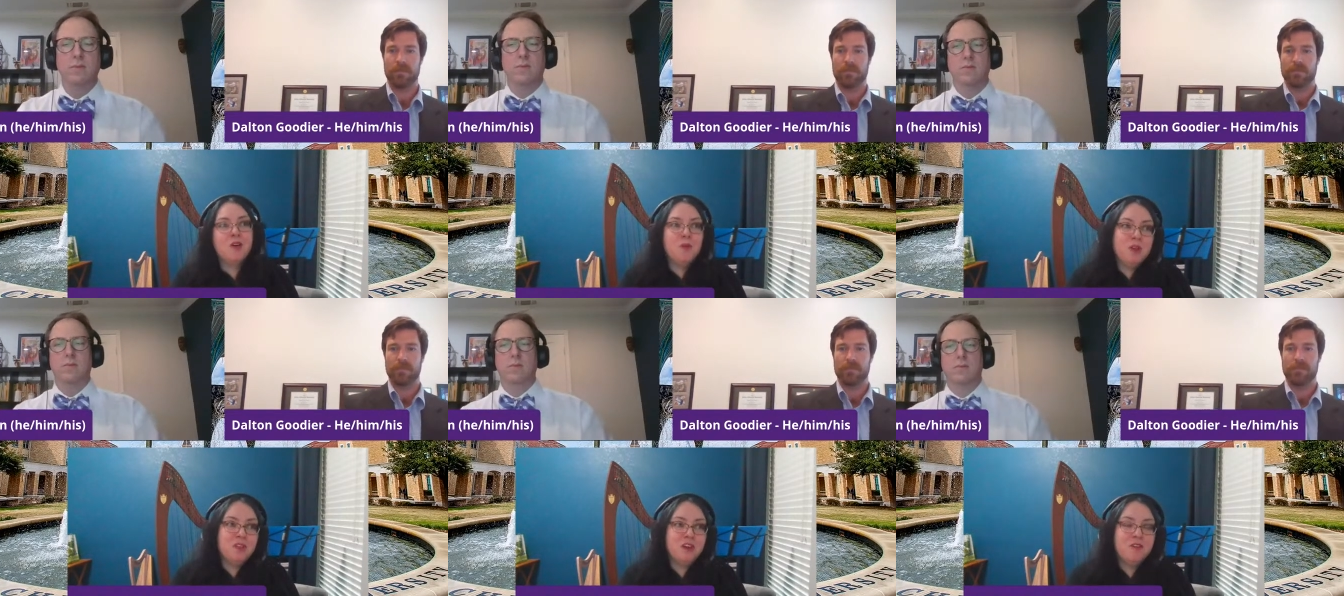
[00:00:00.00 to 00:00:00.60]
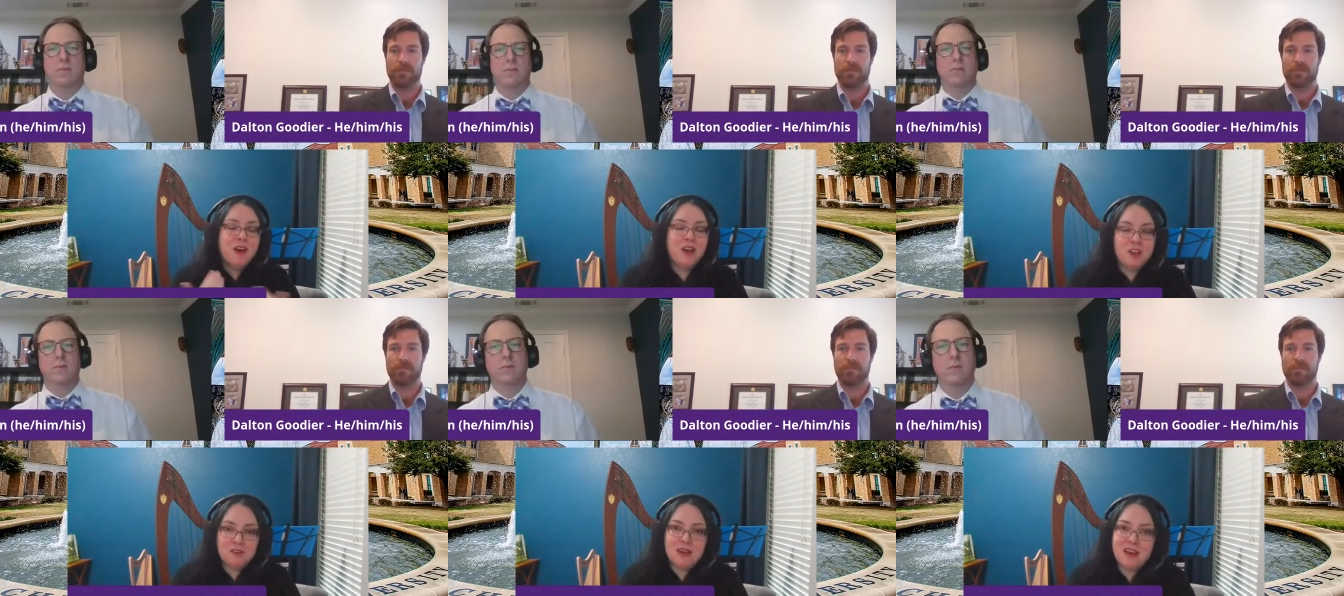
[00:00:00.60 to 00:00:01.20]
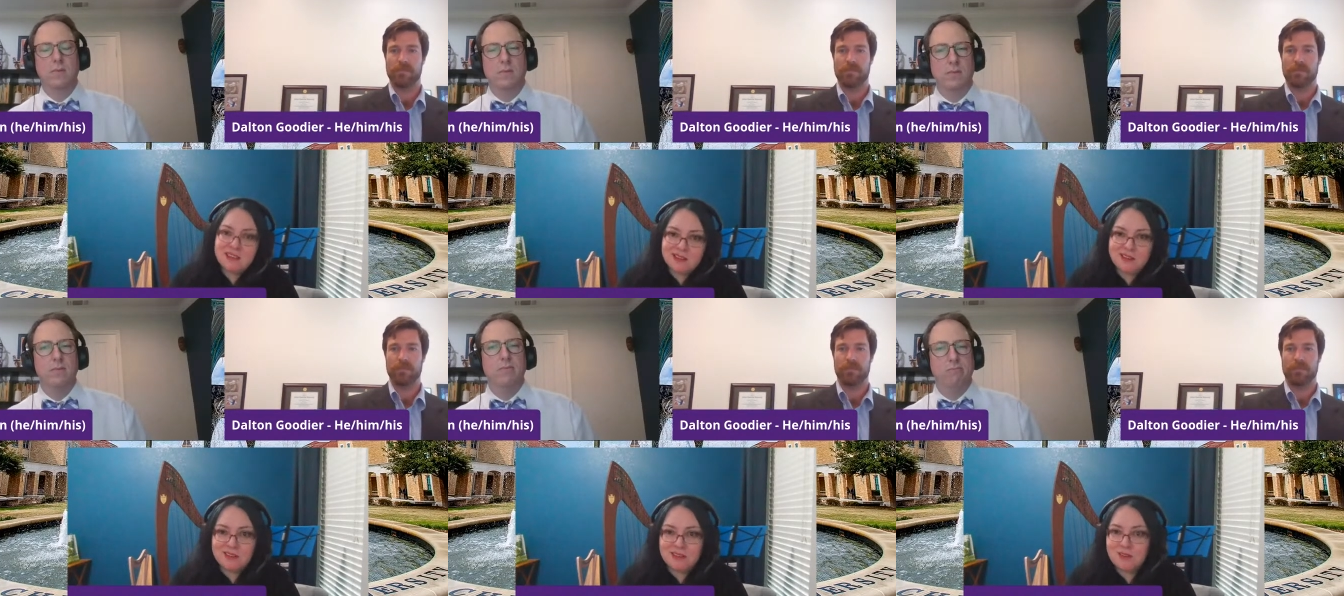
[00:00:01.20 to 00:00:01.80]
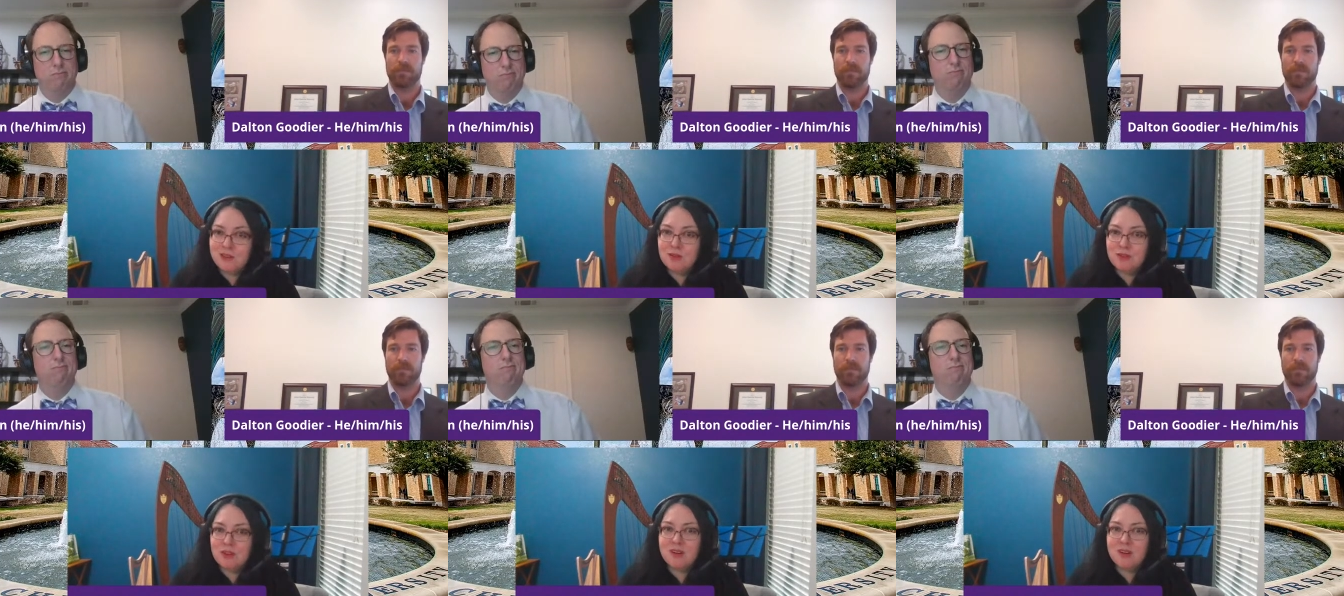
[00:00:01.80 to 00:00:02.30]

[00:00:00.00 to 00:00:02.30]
Speaker 1: and what their values as an institution